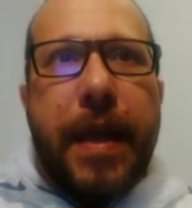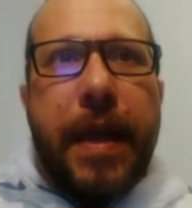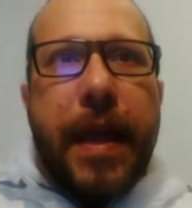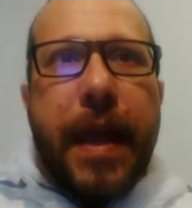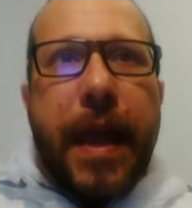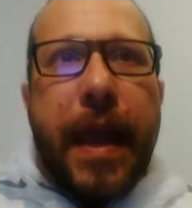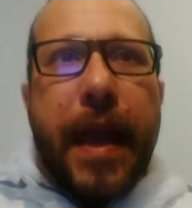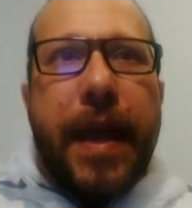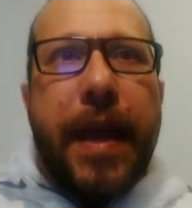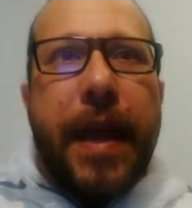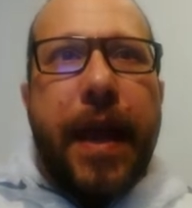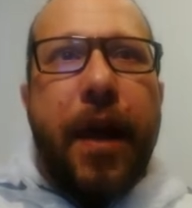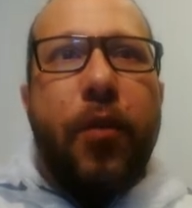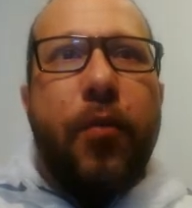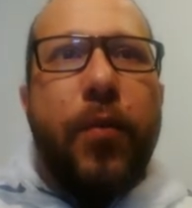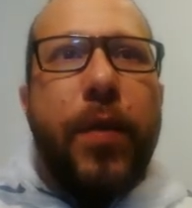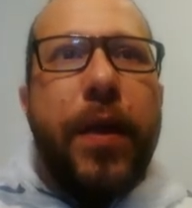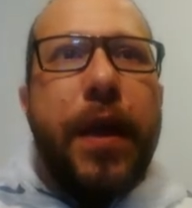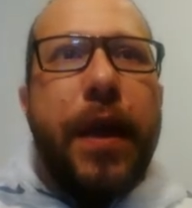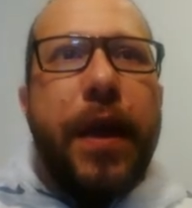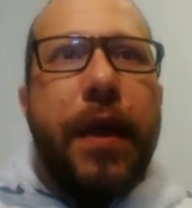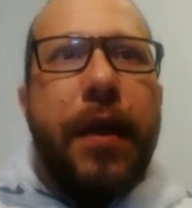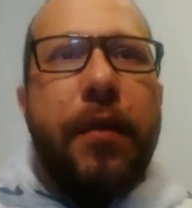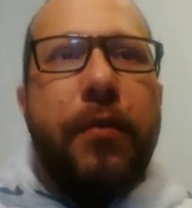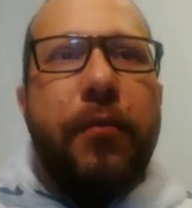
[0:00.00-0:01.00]
and now
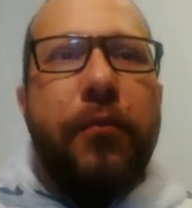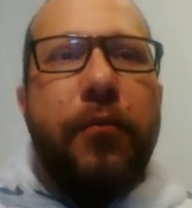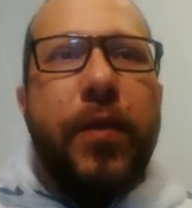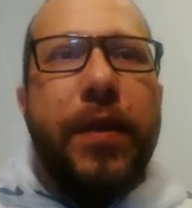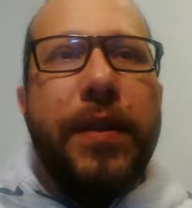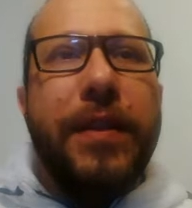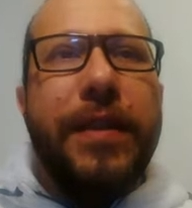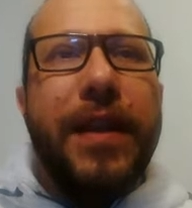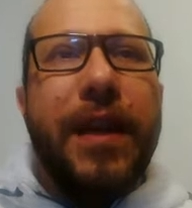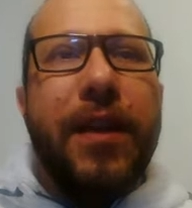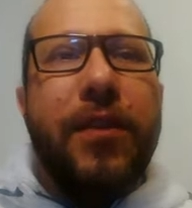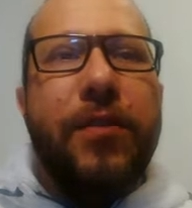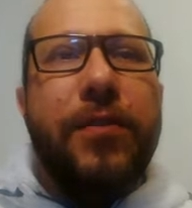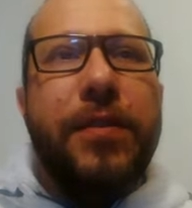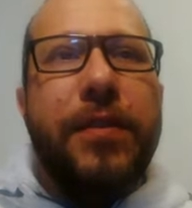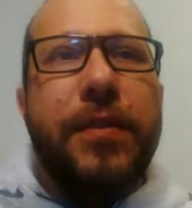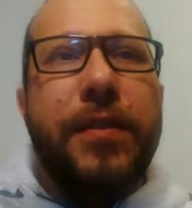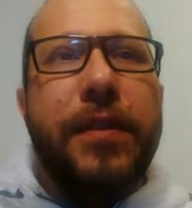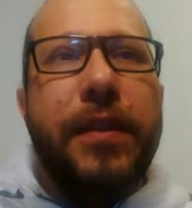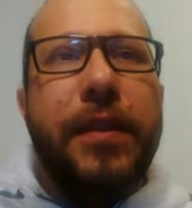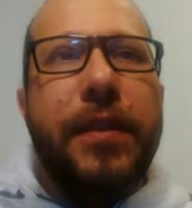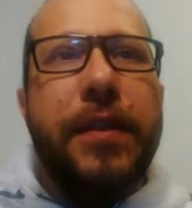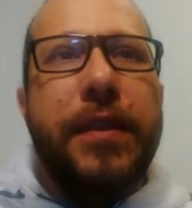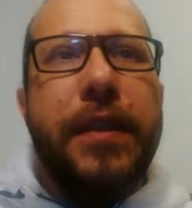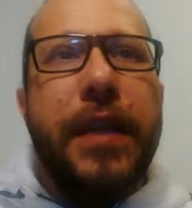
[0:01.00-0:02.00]
we have
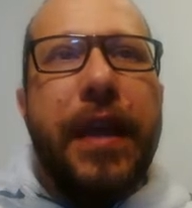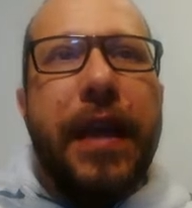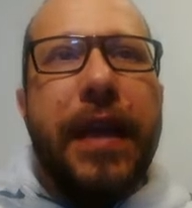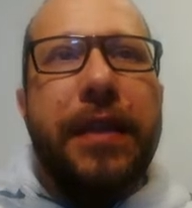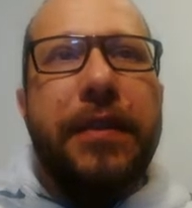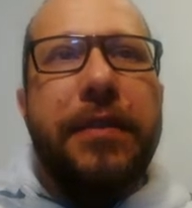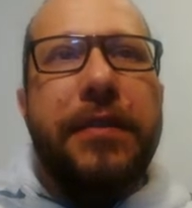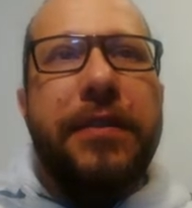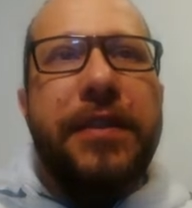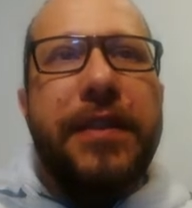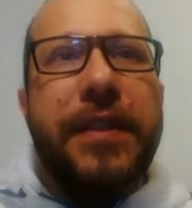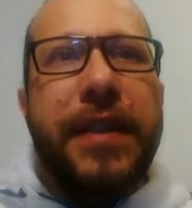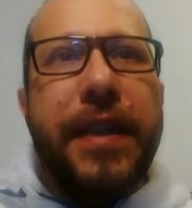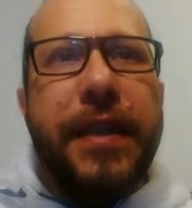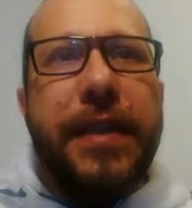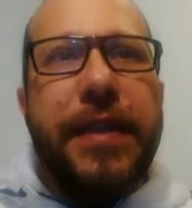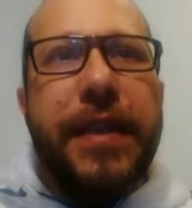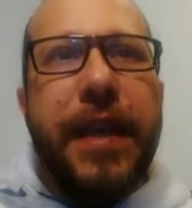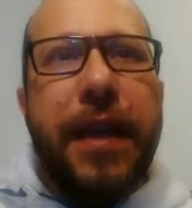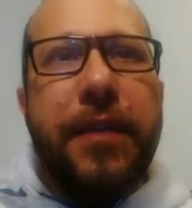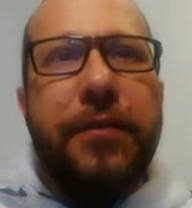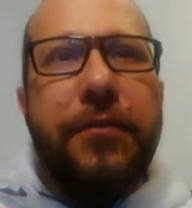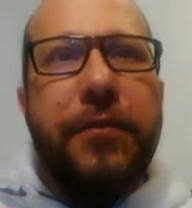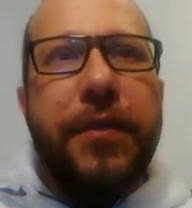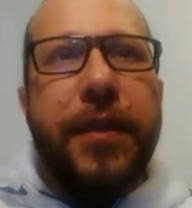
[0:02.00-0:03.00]

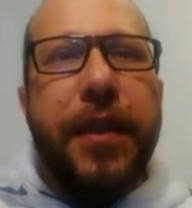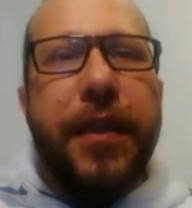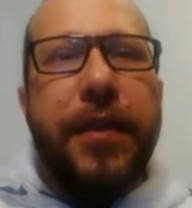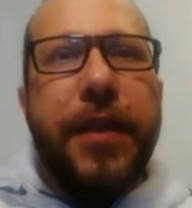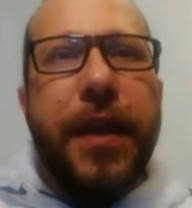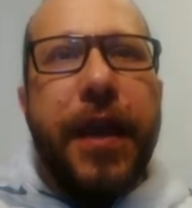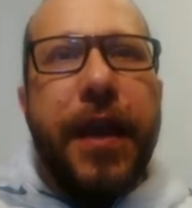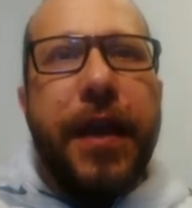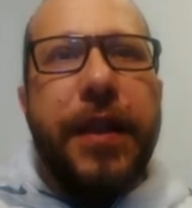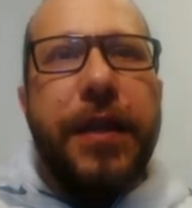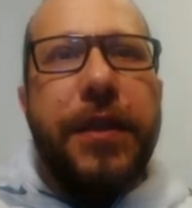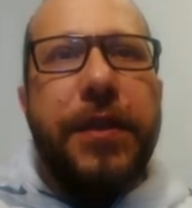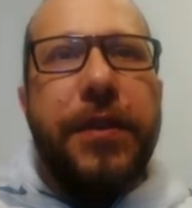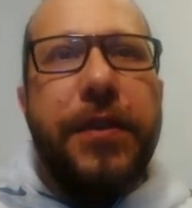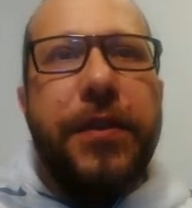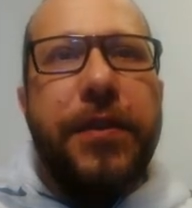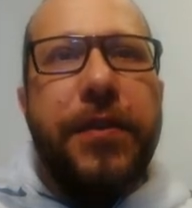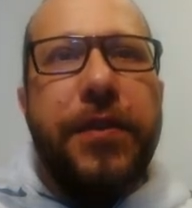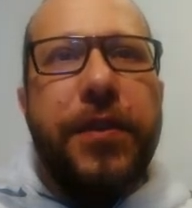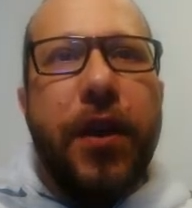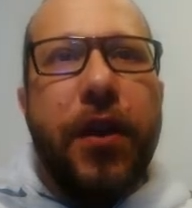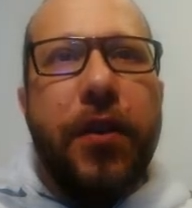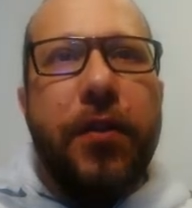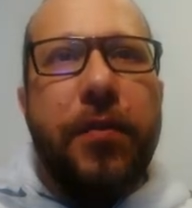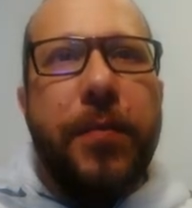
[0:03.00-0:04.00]
1,682
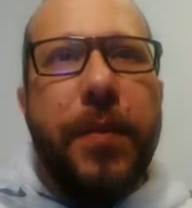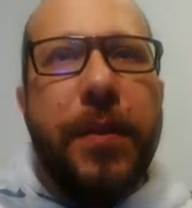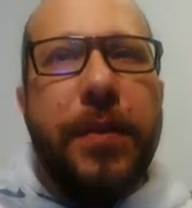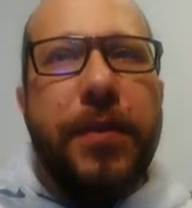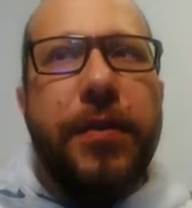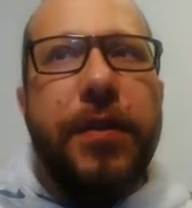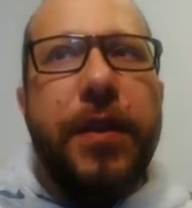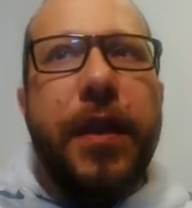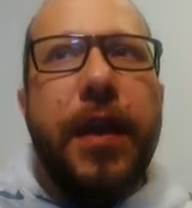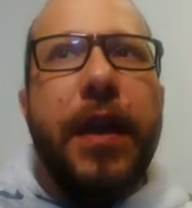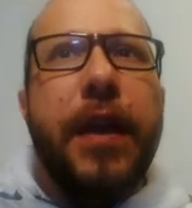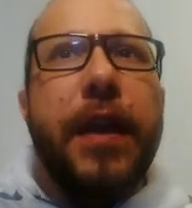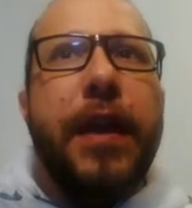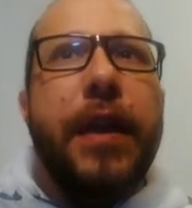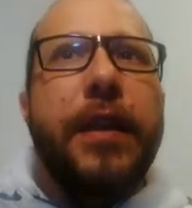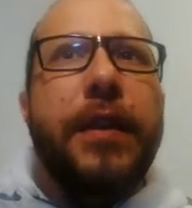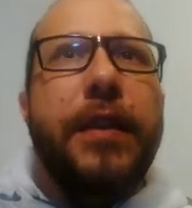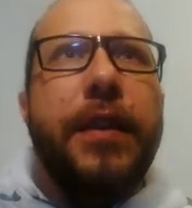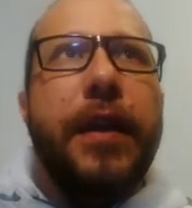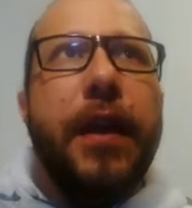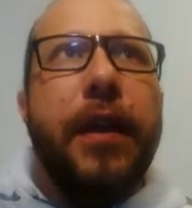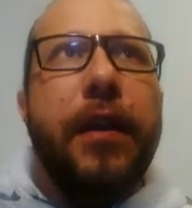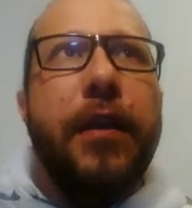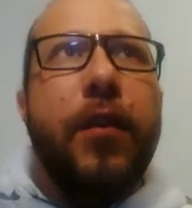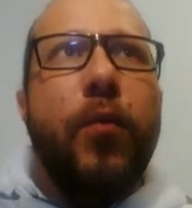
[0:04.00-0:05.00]
documents
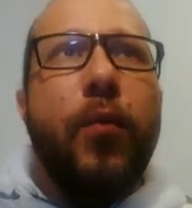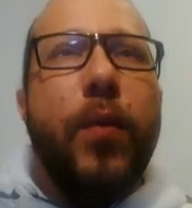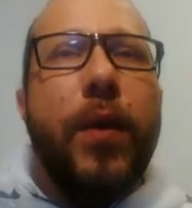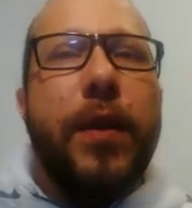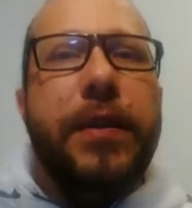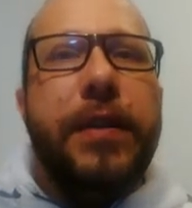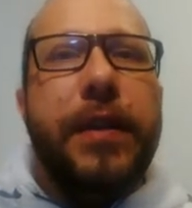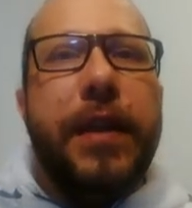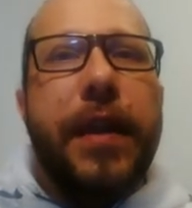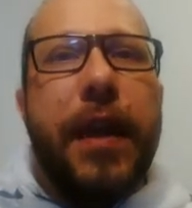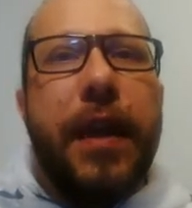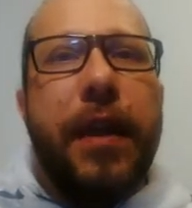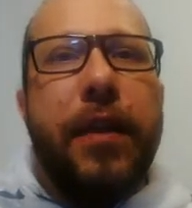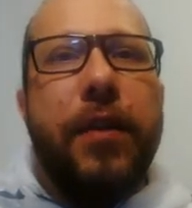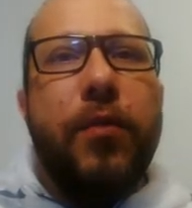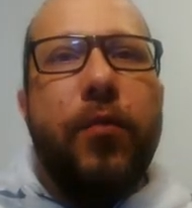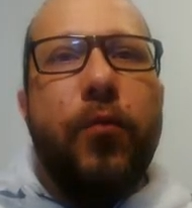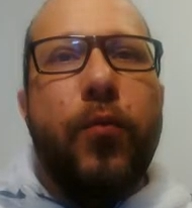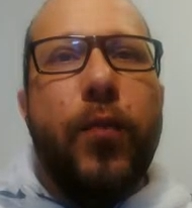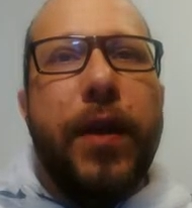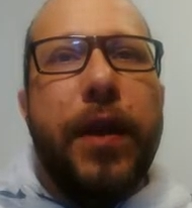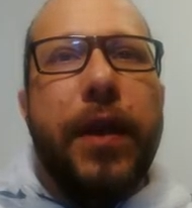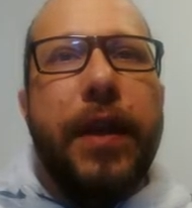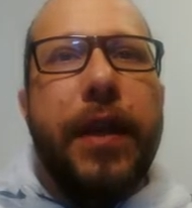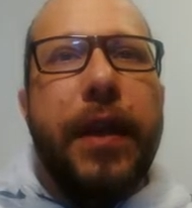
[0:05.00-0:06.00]
that once again
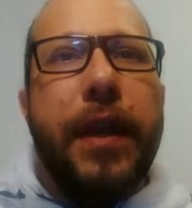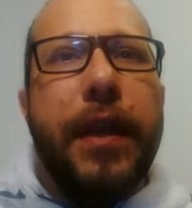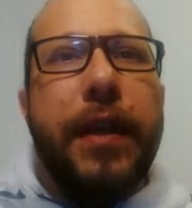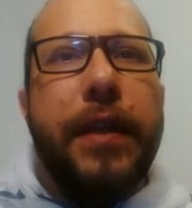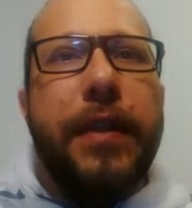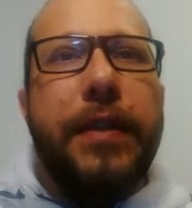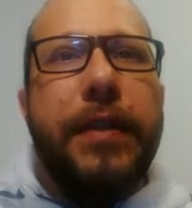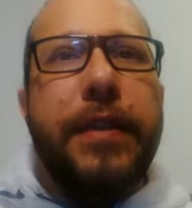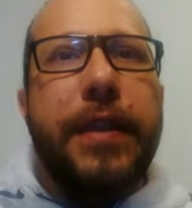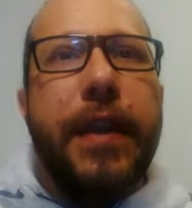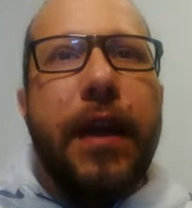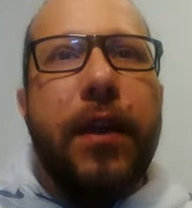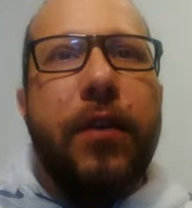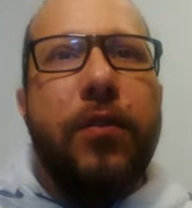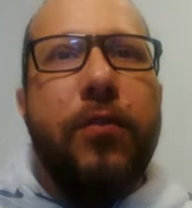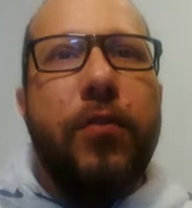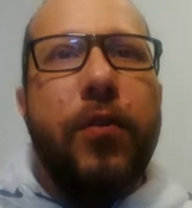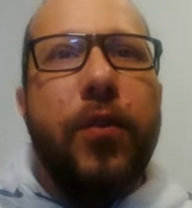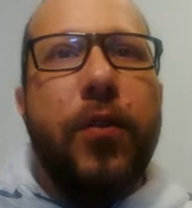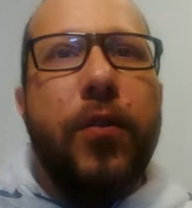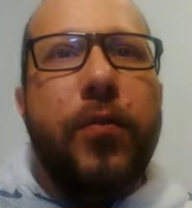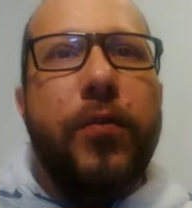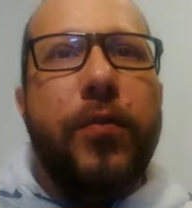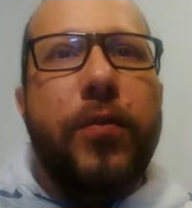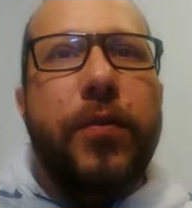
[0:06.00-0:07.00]
we can
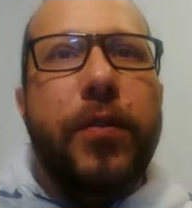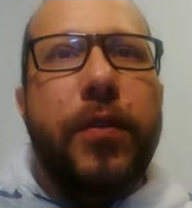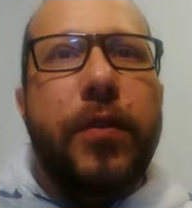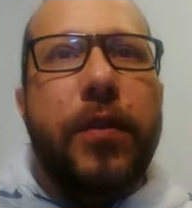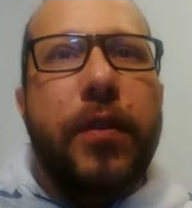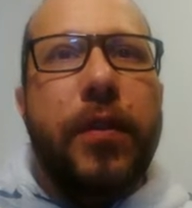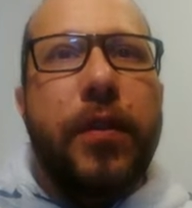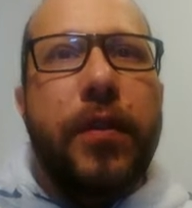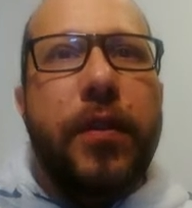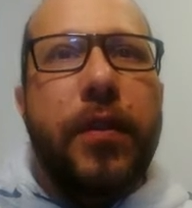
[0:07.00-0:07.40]
download